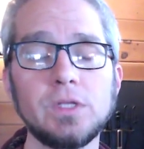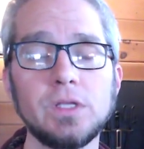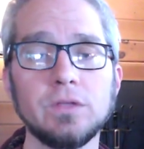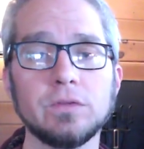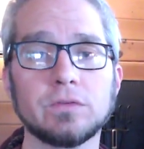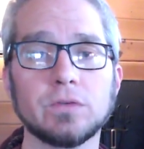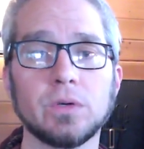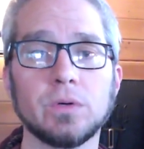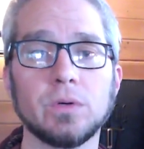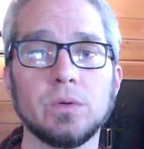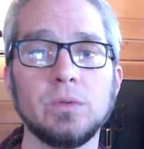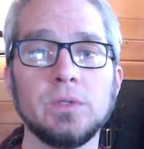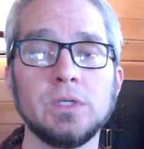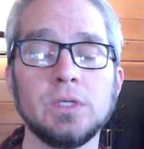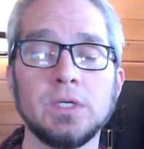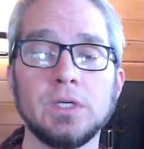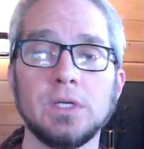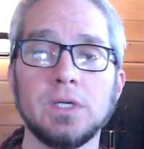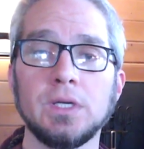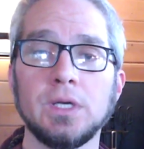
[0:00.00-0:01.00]
So
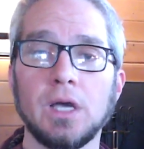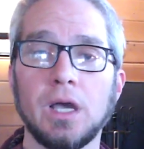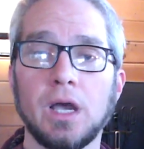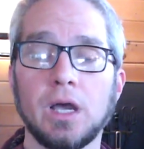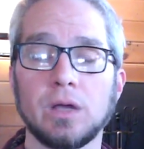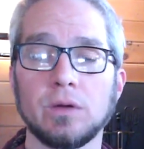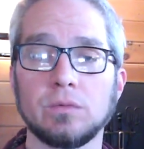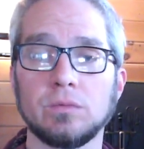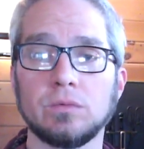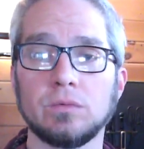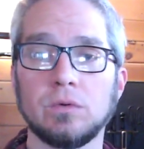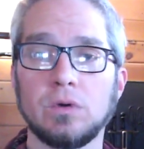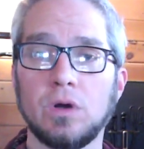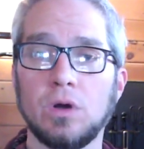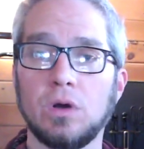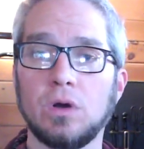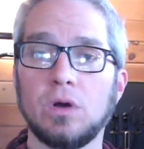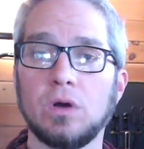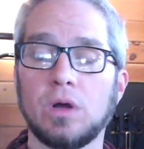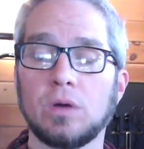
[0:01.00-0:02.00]
I
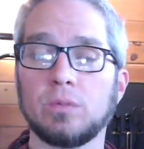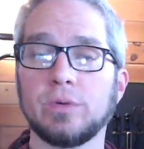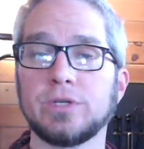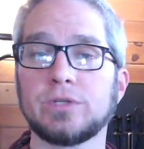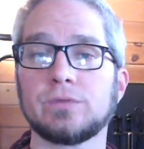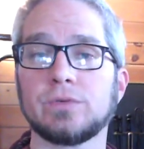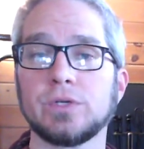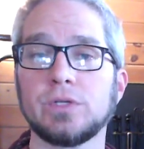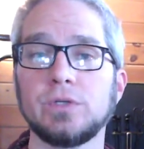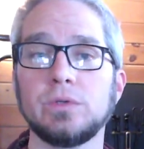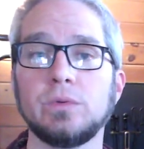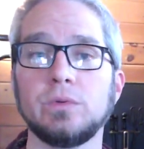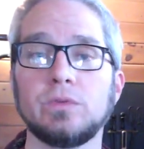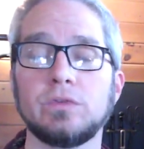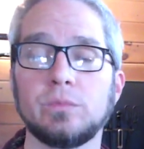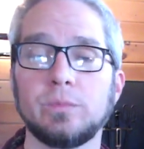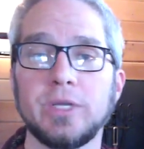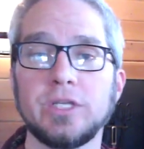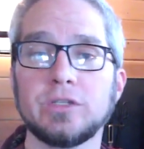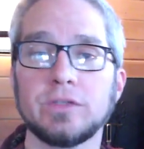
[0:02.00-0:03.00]
wish for you
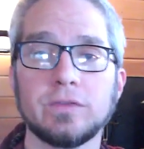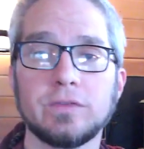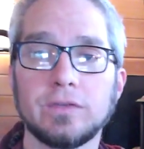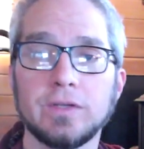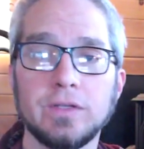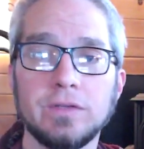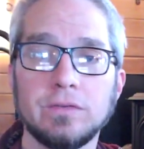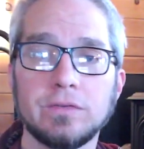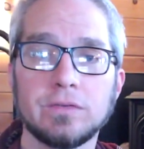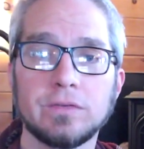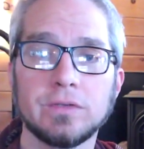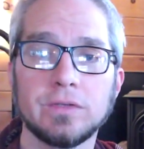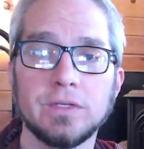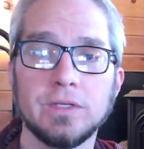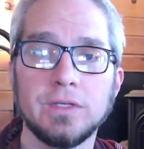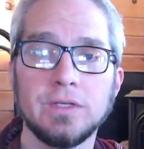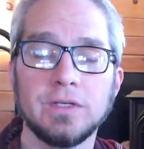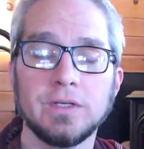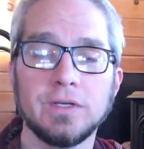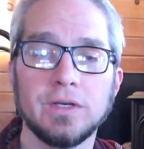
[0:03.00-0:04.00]
spaciousness,
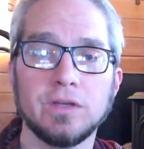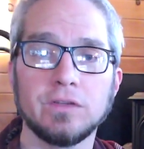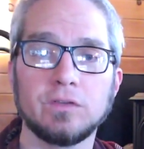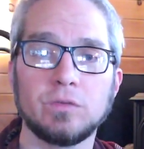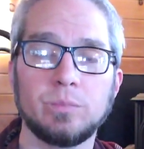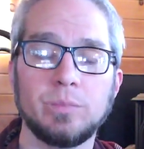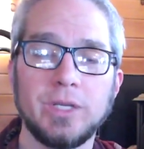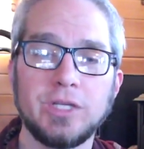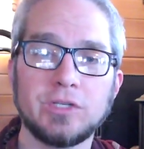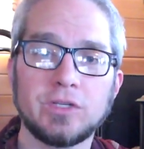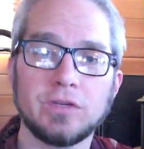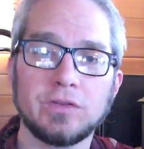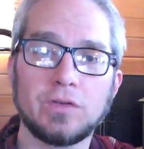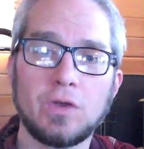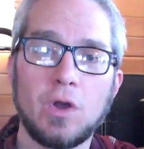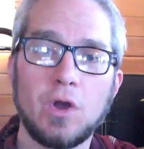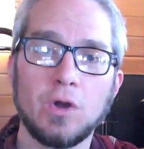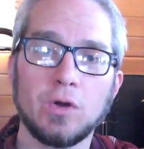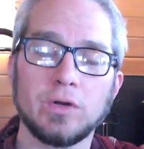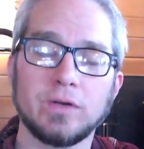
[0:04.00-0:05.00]
a spacious
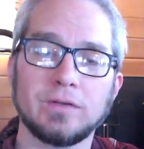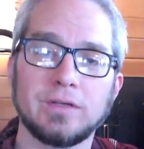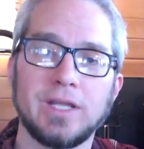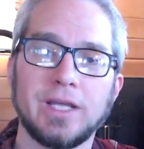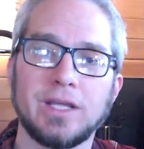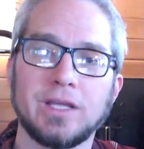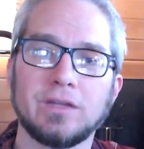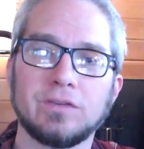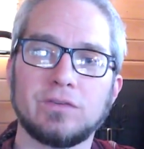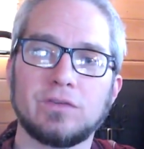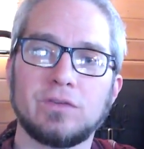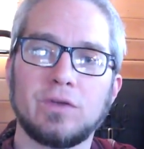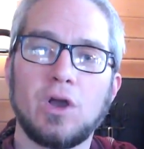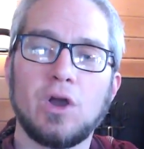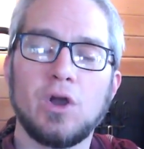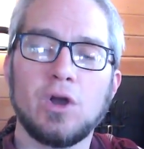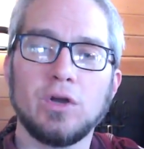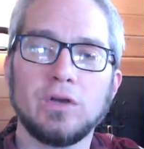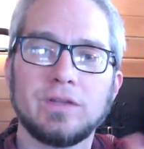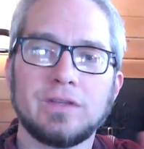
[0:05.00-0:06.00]
heart, like a
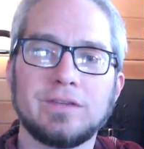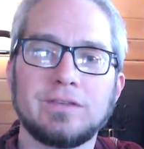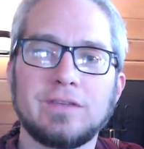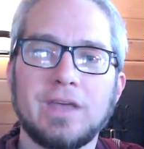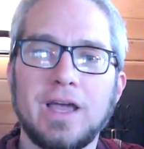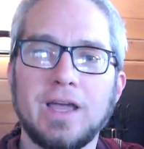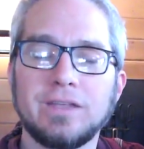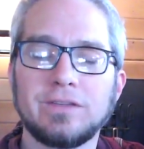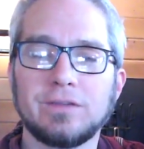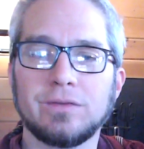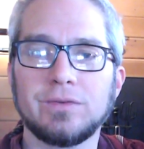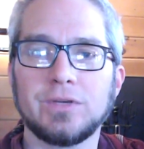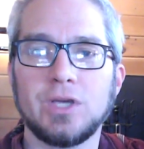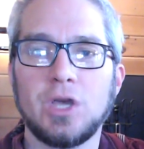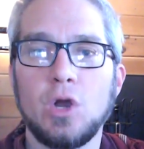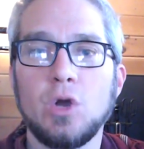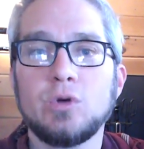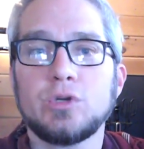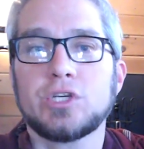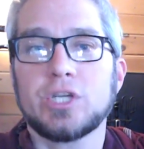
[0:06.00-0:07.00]
heart the size of an
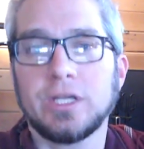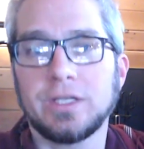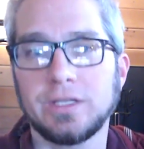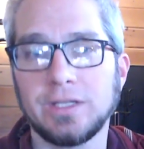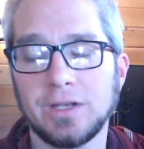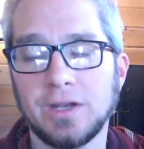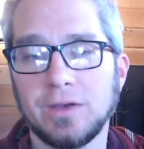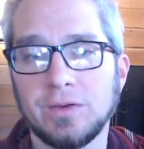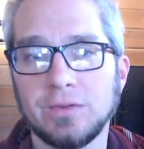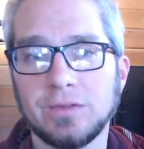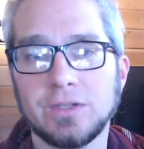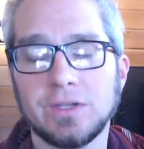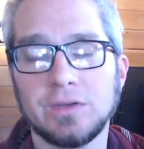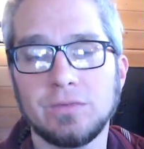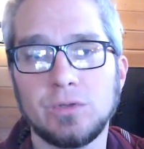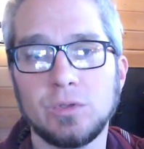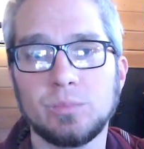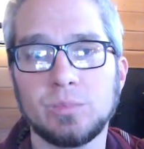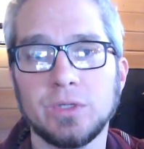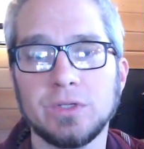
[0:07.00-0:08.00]
ocean, that if
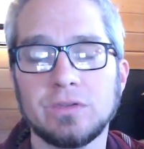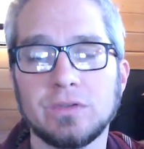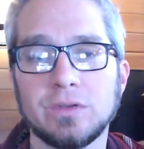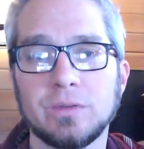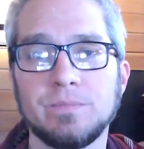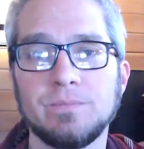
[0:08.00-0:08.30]
you put